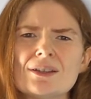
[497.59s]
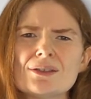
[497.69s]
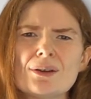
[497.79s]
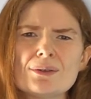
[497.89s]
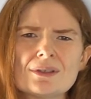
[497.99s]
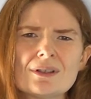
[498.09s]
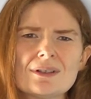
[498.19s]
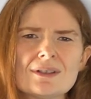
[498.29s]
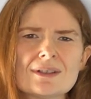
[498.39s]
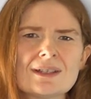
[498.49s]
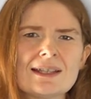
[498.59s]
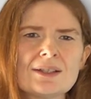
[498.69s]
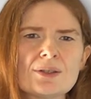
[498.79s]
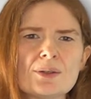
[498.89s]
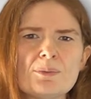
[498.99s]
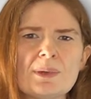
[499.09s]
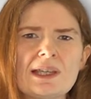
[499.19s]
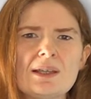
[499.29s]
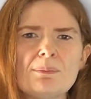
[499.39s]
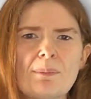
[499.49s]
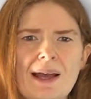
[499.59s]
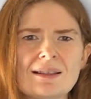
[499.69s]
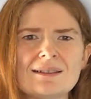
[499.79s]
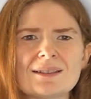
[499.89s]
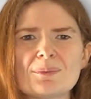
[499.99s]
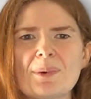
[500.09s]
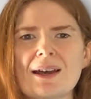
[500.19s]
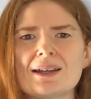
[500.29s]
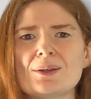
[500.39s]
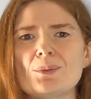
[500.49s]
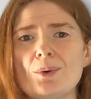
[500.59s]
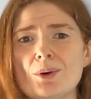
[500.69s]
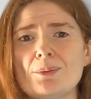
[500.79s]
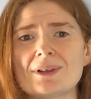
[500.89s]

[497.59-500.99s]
Those colours need to be balanced by warmer